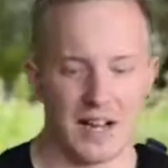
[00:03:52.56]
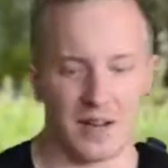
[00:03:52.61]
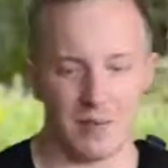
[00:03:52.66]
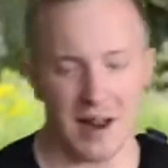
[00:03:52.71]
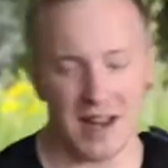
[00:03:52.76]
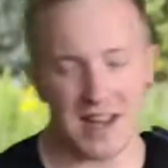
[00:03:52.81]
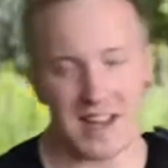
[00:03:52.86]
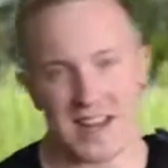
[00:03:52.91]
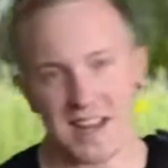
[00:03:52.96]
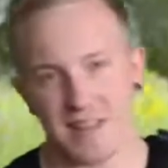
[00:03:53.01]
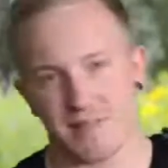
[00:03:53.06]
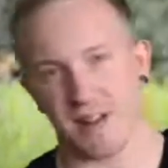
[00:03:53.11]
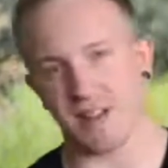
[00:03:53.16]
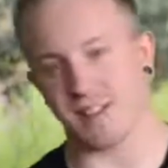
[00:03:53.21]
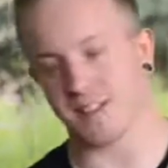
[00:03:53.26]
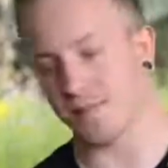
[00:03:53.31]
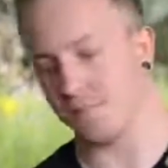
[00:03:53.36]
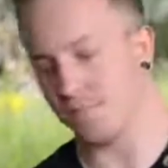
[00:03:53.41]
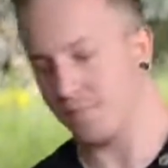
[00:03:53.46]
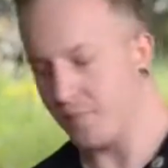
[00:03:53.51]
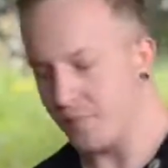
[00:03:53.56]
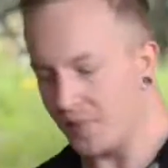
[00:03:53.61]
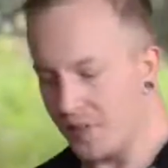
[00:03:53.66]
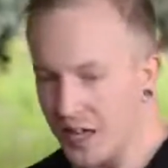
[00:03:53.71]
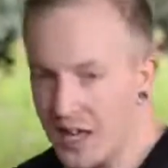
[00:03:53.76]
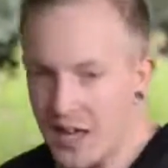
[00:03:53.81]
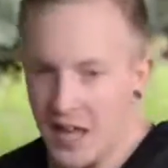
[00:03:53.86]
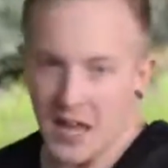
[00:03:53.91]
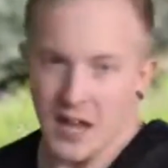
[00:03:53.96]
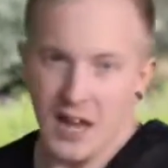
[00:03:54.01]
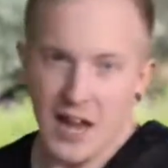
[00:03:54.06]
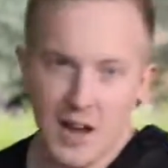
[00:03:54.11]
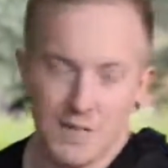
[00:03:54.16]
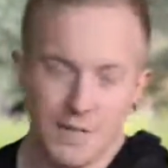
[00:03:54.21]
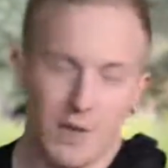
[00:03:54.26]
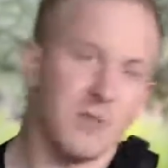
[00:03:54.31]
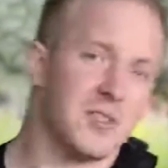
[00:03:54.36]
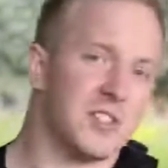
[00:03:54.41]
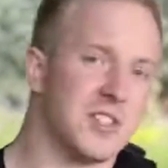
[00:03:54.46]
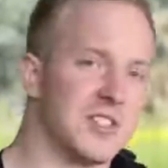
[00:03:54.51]
anywhere near it.
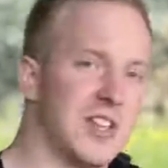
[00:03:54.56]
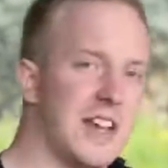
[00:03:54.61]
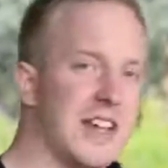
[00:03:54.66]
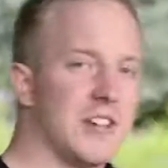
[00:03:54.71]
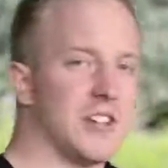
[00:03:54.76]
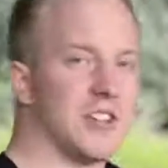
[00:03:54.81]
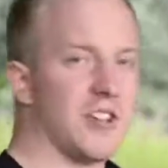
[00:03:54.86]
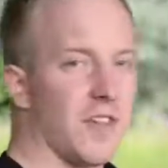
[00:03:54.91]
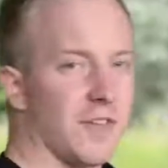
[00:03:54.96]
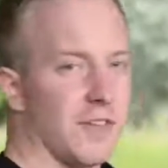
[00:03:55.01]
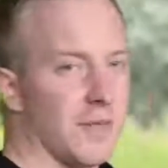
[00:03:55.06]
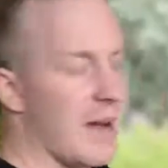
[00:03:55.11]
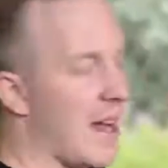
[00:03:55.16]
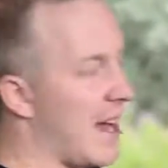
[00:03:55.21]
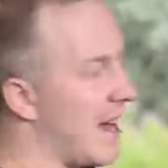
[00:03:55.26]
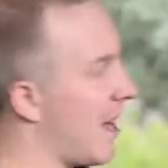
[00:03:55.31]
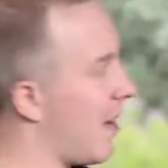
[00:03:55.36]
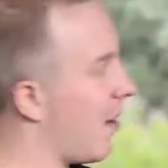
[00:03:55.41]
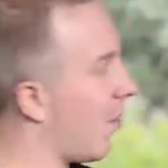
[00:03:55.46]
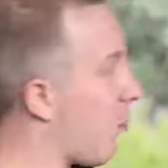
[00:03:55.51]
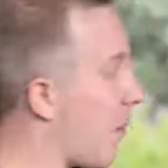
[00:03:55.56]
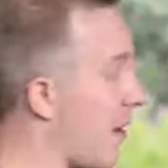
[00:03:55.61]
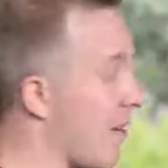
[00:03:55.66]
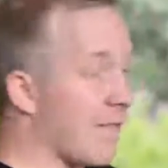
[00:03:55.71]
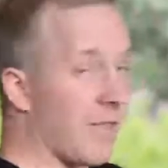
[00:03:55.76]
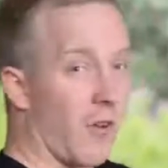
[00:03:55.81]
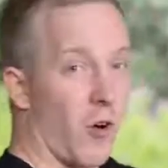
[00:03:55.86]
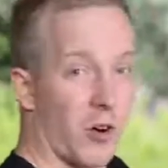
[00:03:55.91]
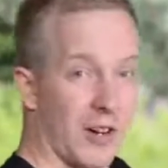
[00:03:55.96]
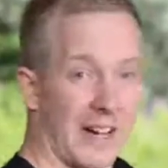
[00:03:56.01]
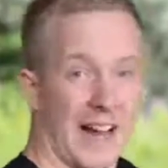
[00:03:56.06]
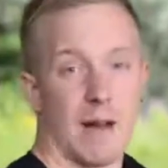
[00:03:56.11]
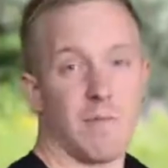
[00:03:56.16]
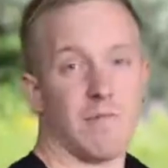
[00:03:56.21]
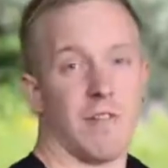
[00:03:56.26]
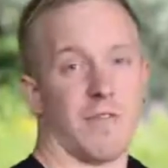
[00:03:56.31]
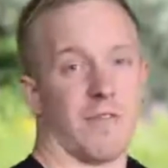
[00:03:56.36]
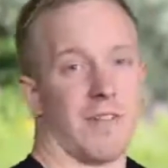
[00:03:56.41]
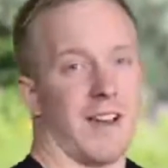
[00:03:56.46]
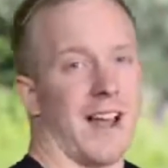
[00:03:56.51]
If I was to take a shot from here with
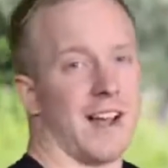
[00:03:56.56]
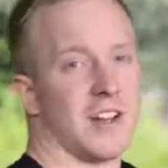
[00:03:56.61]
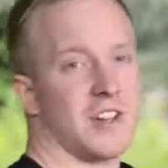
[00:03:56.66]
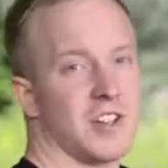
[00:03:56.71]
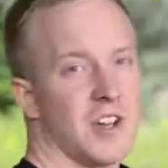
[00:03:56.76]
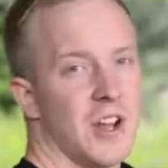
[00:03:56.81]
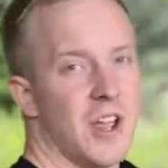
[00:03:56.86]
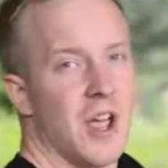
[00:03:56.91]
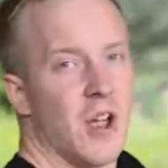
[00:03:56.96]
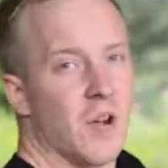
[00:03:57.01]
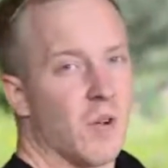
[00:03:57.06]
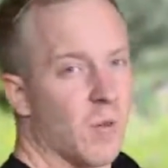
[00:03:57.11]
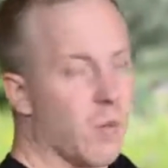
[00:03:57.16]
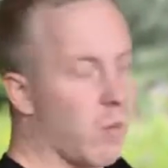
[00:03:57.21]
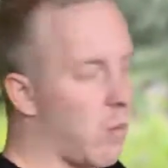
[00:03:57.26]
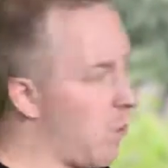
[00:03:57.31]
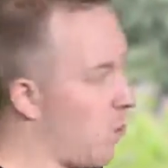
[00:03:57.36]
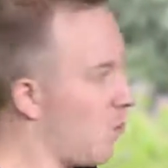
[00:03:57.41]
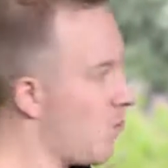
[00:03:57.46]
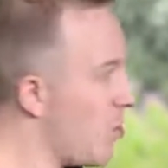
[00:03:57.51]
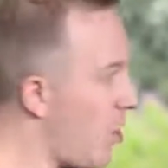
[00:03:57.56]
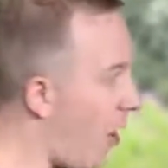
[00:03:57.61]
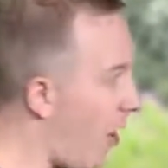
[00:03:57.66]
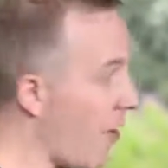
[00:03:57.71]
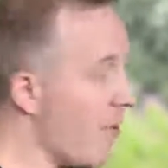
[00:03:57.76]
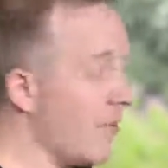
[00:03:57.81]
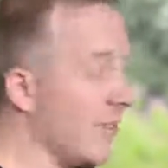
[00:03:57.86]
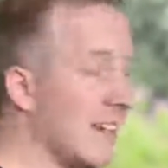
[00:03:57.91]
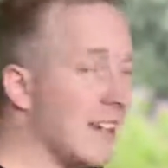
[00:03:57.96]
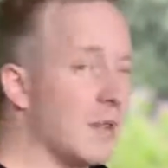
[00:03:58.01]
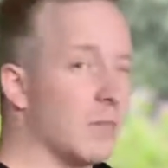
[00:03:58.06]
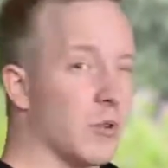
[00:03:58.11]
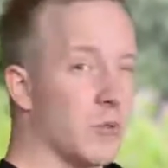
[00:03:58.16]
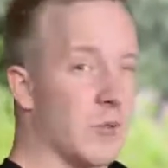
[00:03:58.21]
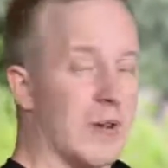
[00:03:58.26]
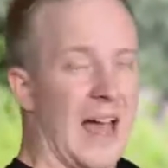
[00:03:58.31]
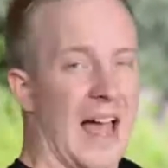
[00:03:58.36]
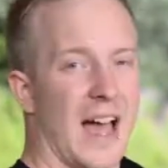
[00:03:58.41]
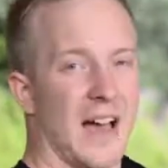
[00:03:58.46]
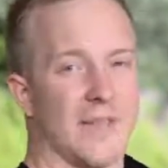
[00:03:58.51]
on-camera flash, not only would
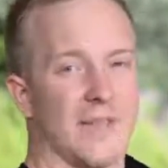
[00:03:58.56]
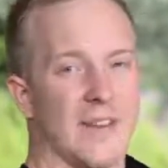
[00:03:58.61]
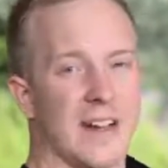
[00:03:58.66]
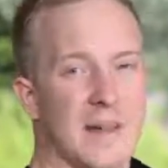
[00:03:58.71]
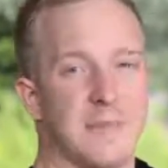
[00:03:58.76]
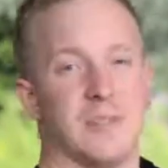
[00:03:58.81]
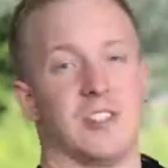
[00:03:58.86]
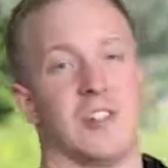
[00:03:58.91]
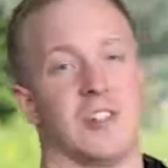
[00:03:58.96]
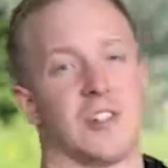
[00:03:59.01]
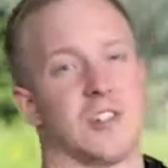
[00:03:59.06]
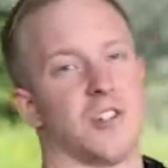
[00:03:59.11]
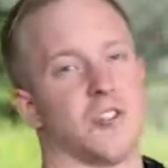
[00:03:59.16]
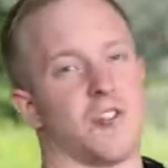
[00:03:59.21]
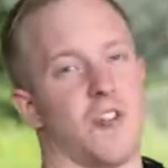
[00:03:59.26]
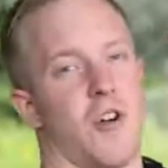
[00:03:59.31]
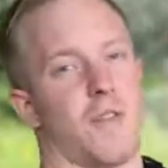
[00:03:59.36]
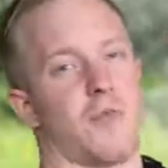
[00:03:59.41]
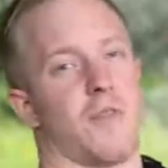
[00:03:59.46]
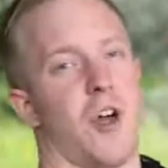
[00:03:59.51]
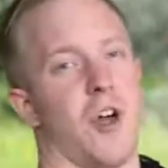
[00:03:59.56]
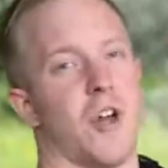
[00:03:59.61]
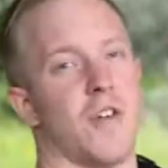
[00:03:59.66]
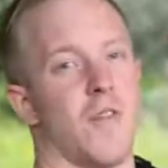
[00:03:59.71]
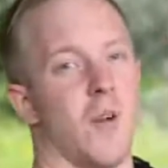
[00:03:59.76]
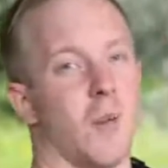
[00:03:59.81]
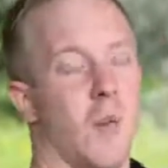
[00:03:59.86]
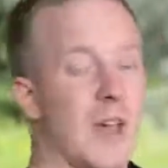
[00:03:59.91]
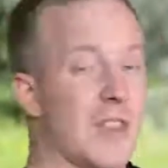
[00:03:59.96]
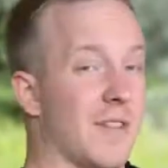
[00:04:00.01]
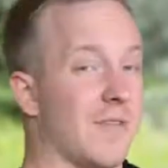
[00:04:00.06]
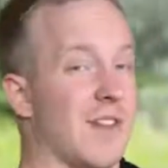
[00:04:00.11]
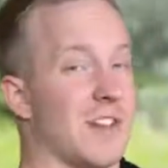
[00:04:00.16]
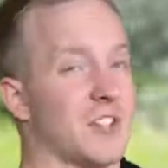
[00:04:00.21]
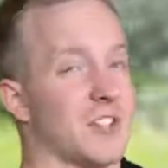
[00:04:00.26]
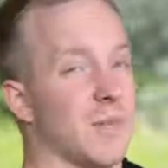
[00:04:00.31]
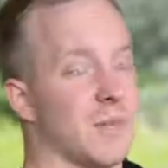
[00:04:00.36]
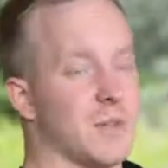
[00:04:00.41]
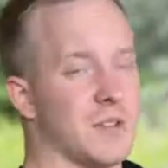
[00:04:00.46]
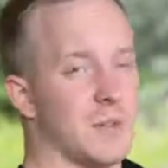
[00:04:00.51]
we have limited control over where the flash gun